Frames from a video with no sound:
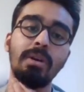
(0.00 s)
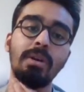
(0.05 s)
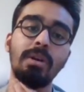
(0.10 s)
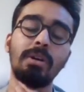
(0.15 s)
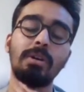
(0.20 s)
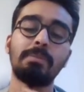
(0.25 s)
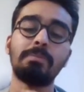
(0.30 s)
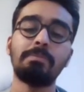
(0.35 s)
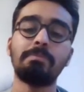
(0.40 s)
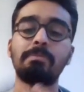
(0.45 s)

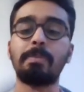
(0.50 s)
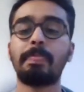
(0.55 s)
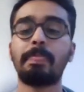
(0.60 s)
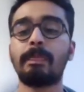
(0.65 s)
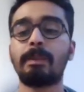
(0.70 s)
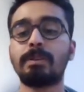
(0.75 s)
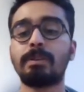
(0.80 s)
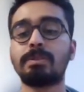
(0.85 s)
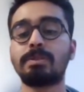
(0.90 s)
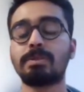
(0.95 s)
Um,
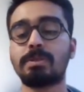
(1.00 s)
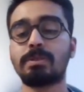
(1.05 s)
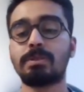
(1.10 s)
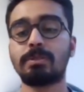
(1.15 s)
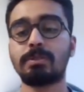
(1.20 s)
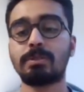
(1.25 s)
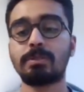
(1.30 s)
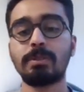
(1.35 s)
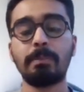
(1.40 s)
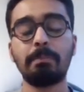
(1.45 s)

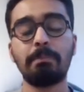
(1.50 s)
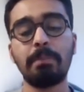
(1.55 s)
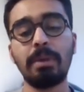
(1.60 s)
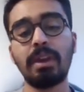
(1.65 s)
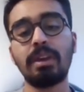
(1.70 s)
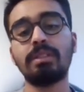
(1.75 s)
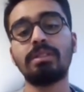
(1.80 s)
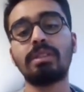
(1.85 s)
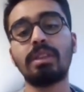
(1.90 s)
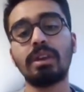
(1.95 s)
so the
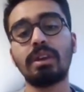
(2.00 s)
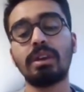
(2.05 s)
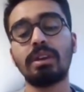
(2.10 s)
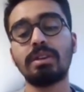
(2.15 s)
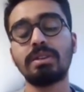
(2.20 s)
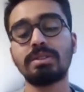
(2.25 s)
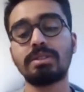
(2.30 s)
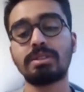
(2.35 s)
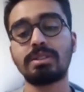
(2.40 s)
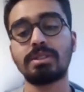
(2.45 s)
main thing
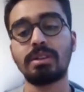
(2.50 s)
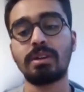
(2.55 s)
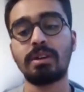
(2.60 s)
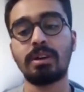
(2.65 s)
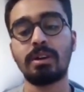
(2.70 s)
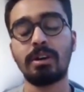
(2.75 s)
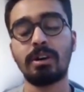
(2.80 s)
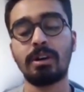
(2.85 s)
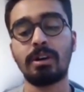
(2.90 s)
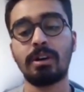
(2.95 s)
is
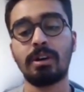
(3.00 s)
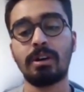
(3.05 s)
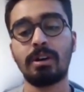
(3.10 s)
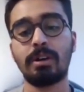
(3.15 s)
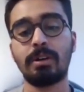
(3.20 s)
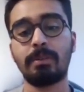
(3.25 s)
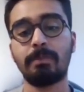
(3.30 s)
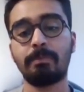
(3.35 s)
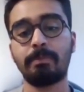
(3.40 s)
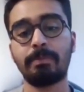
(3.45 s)

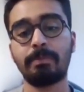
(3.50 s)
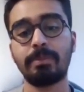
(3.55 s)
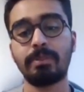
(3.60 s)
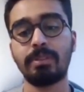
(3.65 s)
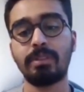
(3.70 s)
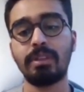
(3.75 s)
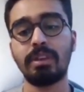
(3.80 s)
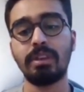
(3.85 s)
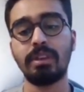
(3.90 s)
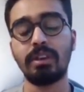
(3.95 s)
uh,
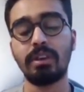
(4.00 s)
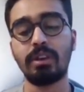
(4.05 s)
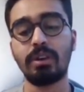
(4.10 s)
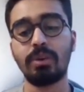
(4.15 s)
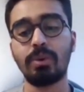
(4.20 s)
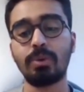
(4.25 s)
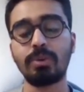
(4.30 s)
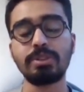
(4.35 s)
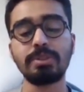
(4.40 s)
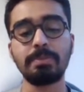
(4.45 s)
the
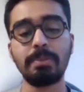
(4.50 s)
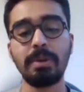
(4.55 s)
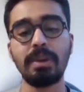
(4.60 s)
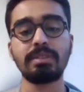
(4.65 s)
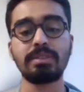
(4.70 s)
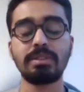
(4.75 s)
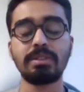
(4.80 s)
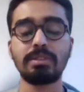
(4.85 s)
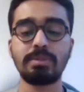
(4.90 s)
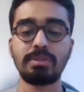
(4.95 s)
course
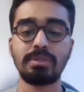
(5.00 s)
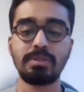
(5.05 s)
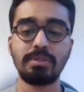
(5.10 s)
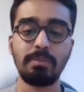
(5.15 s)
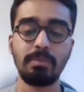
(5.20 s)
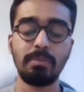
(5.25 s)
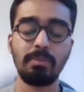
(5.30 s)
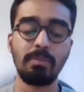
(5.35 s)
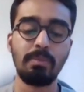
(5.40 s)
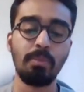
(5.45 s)
space
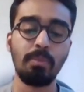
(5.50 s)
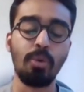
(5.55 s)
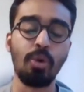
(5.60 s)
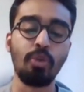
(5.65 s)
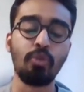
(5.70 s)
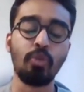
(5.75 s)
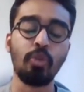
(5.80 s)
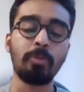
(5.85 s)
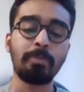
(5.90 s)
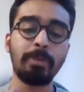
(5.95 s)
is
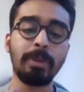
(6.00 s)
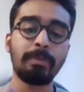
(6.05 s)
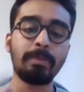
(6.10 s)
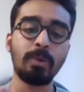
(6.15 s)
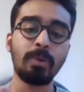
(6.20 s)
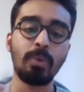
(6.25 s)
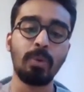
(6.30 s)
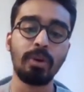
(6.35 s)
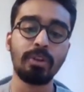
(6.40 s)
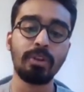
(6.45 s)
more for
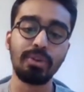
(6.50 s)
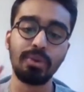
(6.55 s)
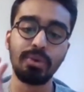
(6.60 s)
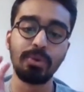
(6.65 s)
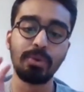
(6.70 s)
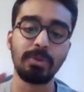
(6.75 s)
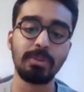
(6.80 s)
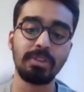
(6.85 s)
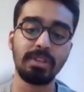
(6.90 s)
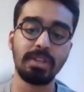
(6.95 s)
people who want to
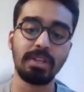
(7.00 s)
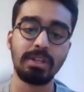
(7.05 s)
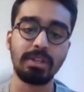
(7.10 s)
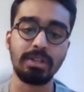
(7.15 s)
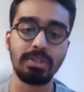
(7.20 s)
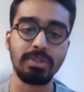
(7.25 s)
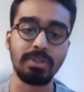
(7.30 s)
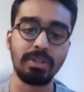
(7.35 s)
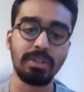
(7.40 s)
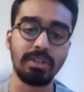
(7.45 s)
go to the
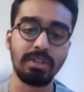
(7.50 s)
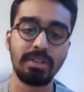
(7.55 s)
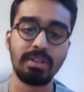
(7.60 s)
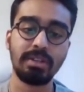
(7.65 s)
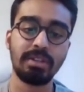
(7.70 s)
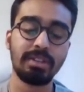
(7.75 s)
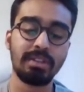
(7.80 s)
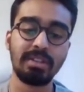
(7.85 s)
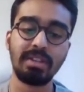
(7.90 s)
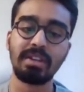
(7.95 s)
industry.
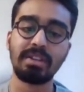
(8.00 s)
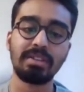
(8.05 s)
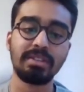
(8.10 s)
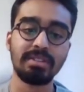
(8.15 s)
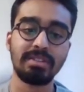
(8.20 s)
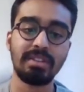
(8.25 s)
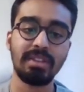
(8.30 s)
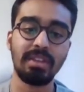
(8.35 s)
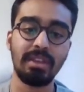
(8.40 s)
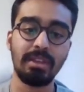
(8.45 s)
That
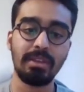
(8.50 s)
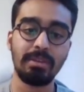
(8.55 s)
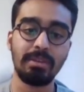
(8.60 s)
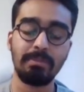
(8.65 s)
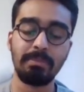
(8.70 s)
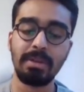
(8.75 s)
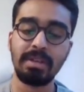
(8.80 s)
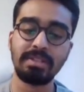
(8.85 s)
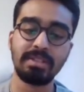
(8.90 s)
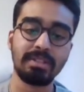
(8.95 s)
is the
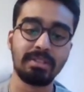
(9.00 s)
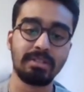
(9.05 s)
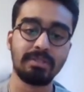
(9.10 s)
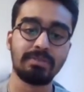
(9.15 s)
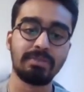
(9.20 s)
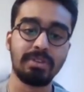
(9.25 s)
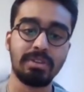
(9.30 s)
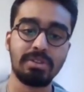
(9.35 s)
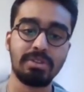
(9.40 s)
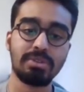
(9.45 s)
basic
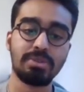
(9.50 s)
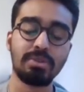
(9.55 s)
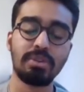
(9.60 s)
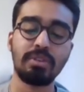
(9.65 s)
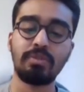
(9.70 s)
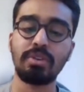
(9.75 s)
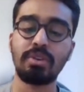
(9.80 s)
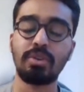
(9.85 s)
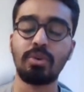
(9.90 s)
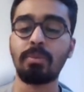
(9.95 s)
definition. So
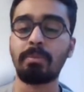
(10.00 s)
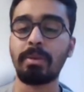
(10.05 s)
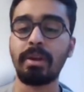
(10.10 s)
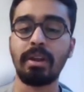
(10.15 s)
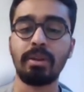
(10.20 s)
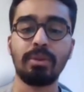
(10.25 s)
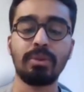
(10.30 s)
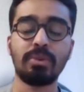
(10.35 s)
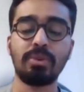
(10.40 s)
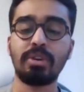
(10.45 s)
if you don't
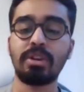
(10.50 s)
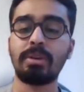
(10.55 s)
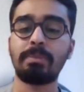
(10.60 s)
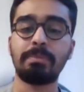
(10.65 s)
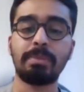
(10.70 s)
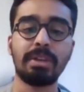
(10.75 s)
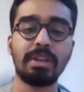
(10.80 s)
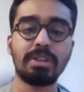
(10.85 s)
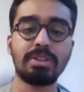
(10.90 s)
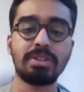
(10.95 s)
plan on doing a
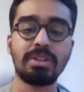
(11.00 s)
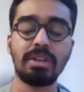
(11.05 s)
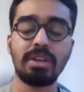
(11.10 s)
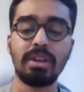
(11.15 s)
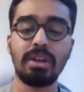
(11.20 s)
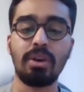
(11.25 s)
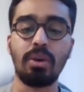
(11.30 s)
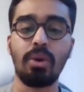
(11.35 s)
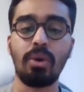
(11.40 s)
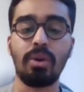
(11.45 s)

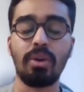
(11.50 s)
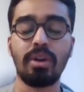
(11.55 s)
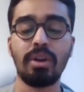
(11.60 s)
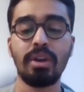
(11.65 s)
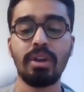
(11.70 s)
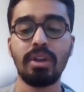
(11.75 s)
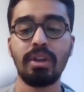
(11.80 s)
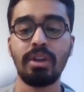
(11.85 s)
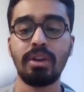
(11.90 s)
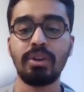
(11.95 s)
PhD
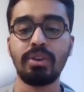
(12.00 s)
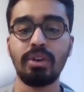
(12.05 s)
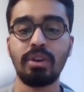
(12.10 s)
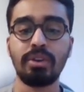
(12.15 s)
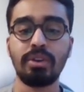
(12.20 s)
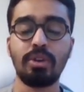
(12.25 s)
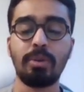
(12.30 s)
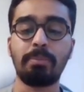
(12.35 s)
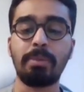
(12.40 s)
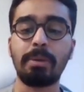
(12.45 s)
or
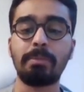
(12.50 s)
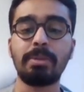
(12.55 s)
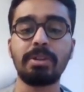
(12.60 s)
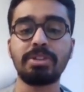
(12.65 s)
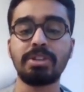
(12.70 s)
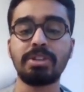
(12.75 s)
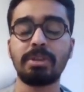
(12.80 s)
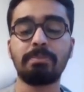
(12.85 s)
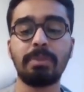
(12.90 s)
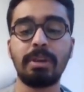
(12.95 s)
you know
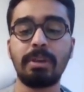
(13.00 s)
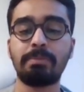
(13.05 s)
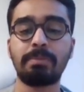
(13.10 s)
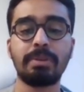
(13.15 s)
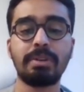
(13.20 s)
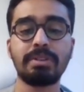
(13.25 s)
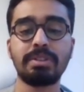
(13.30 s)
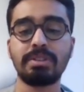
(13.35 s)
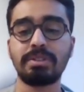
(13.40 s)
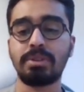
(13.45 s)
publishing
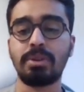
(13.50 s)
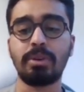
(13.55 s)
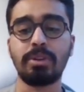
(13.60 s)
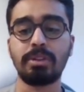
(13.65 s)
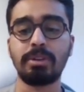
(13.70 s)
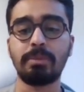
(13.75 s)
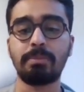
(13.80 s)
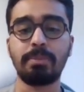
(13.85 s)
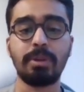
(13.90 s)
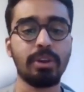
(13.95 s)
papers is
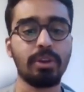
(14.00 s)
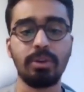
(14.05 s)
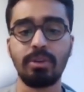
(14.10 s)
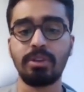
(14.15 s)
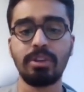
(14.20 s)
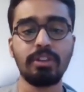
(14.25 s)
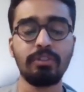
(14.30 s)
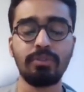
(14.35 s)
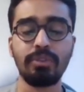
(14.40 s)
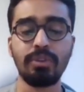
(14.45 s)
not a
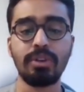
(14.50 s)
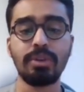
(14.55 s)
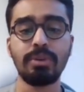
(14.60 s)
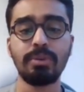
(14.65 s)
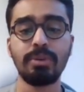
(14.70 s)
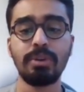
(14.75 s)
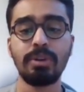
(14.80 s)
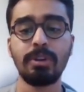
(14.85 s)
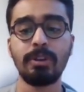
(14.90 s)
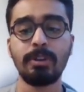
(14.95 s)
priority for
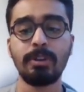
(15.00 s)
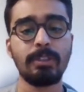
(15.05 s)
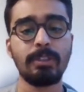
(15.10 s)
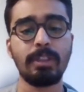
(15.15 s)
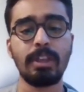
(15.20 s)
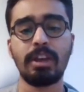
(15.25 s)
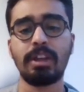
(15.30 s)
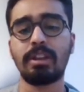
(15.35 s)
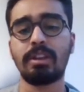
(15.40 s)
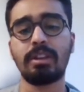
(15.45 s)
you,
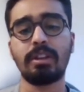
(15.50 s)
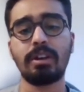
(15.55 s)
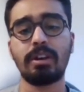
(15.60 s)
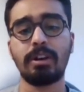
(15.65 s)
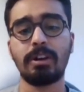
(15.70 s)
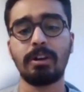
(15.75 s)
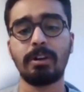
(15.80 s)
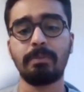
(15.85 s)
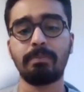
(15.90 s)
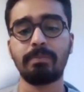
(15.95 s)
then mm.
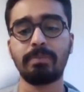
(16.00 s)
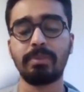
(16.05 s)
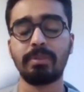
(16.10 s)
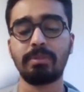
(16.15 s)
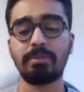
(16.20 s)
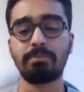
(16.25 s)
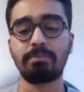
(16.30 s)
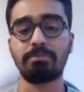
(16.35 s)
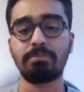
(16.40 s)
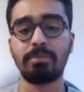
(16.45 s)

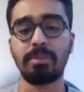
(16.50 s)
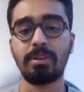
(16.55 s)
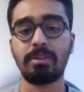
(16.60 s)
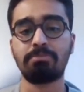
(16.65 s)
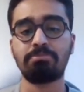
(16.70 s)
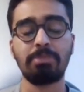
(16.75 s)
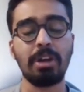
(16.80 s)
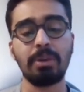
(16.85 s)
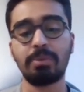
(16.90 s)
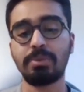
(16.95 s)
uh,
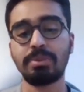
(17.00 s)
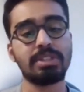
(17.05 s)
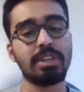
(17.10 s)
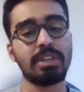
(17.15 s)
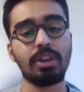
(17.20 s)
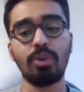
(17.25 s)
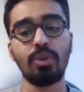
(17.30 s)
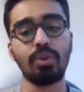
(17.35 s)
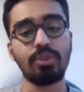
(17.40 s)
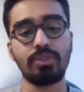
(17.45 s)
um, I would
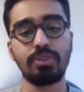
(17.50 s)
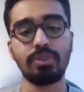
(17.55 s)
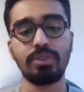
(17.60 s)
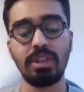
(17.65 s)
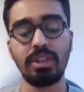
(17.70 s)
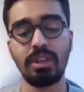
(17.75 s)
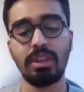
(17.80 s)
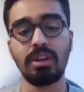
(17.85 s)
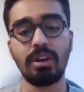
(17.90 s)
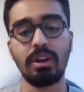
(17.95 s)
say go to
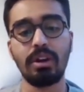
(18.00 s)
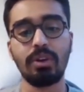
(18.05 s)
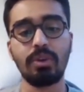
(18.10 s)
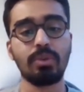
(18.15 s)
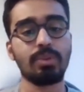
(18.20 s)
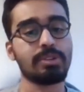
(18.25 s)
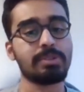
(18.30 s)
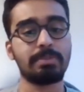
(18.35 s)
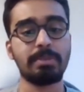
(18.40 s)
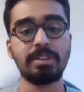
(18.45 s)
the uh,
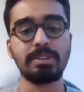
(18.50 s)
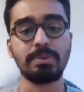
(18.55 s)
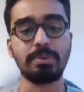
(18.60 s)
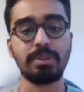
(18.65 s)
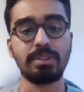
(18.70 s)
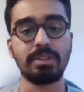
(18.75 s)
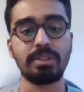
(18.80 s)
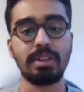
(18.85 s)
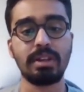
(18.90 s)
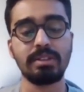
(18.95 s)
course-based
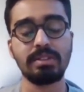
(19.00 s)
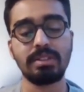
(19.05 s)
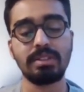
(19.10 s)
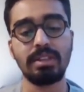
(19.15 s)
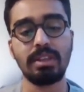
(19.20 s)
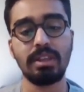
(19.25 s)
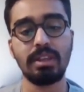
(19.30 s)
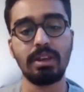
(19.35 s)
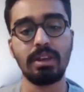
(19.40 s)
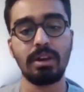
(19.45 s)
one. That is
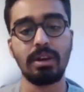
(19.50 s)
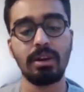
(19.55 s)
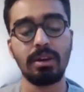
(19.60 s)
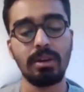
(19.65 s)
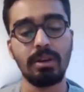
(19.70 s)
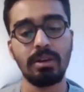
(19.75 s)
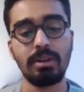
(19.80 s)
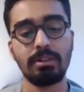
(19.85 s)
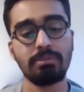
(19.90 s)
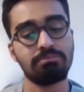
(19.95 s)
the uh,
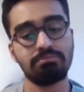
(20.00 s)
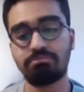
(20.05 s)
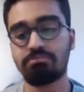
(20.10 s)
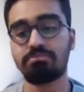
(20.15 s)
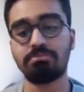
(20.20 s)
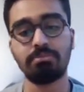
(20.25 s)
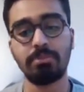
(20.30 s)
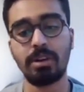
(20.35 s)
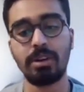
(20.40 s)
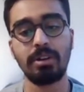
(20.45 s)

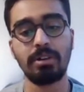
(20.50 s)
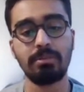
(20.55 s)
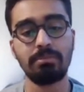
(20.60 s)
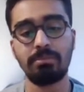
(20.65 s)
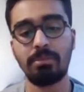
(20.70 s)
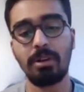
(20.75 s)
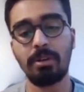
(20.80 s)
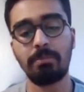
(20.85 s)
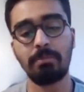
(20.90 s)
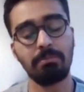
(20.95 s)
uh,
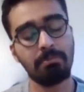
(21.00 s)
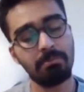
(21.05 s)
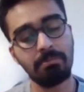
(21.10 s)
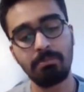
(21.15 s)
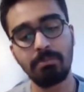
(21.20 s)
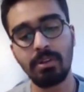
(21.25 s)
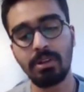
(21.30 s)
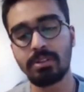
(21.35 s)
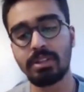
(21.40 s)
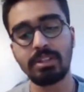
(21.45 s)

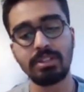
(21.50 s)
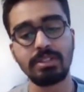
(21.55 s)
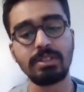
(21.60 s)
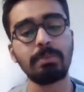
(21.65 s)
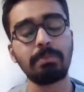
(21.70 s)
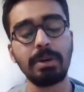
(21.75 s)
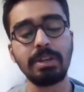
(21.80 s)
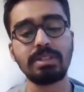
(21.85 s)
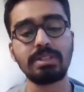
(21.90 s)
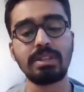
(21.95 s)
that's
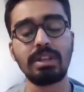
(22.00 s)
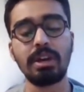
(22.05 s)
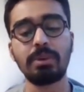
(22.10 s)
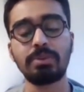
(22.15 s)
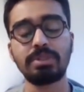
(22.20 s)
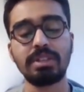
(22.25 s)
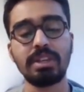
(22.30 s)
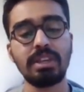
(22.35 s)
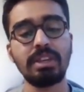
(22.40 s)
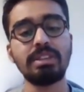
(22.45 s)
the best I
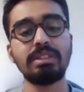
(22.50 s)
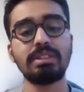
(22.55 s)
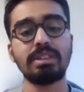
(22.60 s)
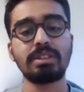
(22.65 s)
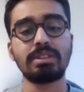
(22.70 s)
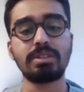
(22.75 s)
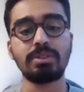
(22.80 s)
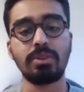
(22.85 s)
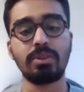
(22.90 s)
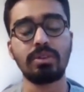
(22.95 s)
would say
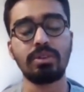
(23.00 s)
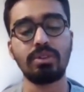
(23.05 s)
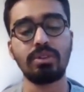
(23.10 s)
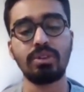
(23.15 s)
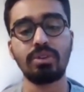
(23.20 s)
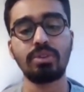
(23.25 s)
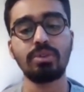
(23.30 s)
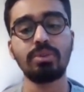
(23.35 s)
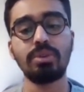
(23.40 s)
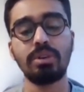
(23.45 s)
easiest or
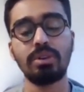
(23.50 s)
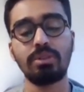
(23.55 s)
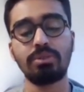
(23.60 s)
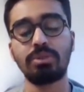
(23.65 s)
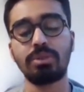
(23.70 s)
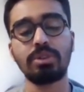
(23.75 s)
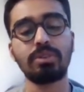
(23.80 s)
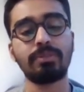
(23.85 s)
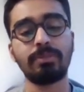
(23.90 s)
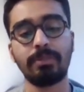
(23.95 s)
uh,
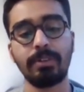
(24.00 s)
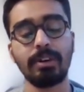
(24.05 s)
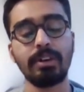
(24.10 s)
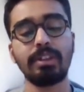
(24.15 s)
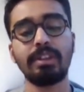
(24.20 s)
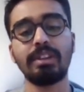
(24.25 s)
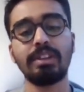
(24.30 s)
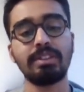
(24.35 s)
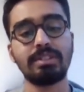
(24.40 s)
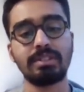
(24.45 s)
route of
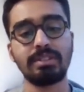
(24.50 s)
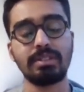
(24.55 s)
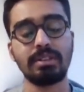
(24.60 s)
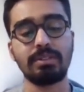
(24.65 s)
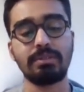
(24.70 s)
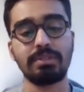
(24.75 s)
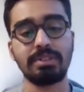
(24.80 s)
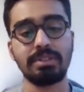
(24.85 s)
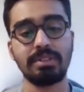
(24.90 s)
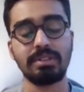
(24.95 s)

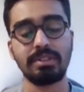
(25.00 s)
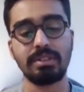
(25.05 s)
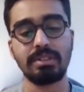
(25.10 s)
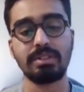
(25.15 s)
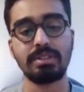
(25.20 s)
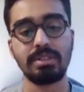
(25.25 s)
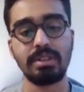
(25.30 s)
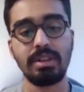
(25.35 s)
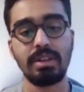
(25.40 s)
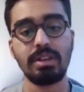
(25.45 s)
least
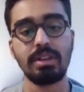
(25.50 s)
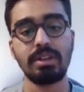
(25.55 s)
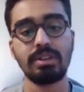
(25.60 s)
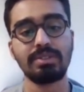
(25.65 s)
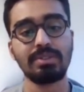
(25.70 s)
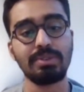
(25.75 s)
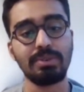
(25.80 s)
resistance. Mm.